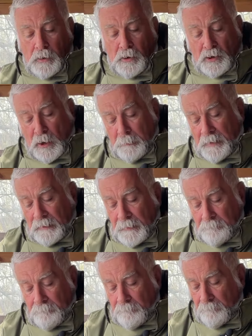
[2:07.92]

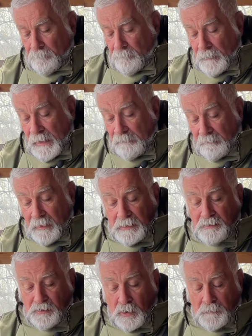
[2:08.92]
Ergonomically, I really
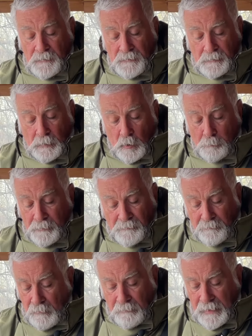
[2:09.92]
enjoy this scope. It's
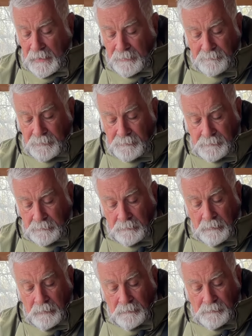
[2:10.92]
very handy
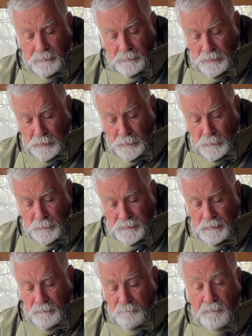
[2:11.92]
to
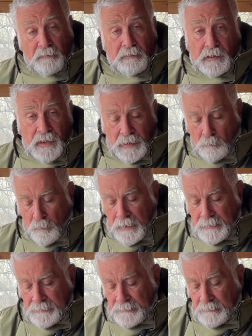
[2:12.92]
use, very
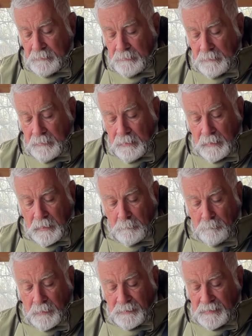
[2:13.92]
lightweight,
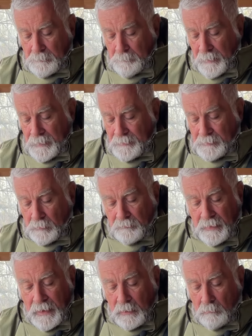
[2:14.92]
and it's based
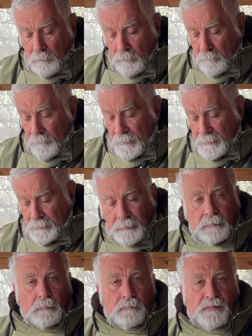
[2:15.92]
on now, this
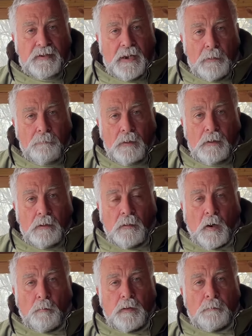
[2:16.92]
little gem
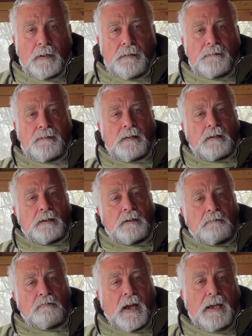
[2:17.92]
complements
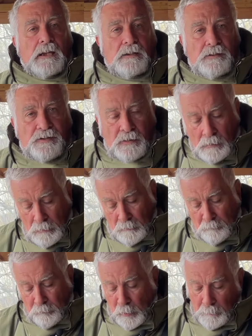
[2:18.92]
the range
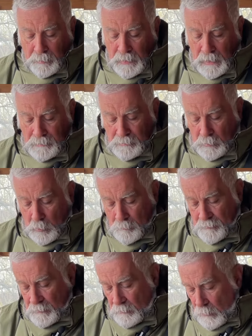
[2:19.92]
of PROMINAR
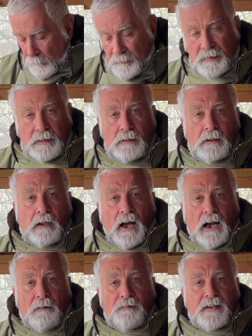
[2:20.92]
scopes that obviously
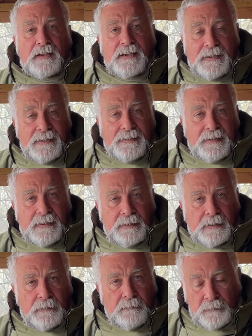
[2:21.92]
have the
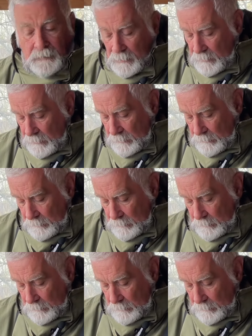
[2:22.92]
ED in the